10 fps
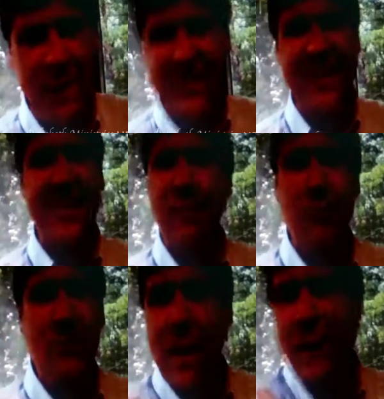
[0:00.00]
And he never
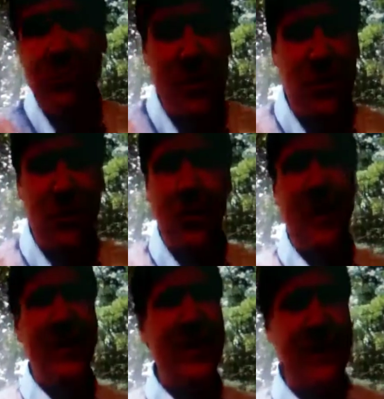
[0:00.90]
went back to his trailer.